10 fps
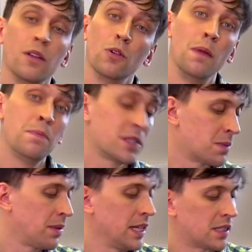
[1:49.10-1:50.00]
Remember to
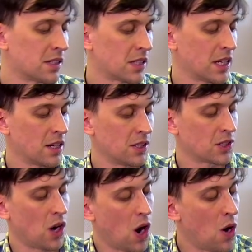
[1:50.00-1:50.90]
place the stickers
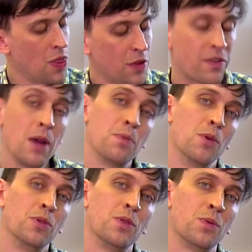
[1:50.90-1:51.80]
on the
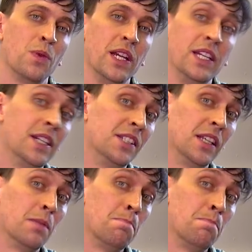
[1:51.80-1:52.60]
fretboard where you can see them.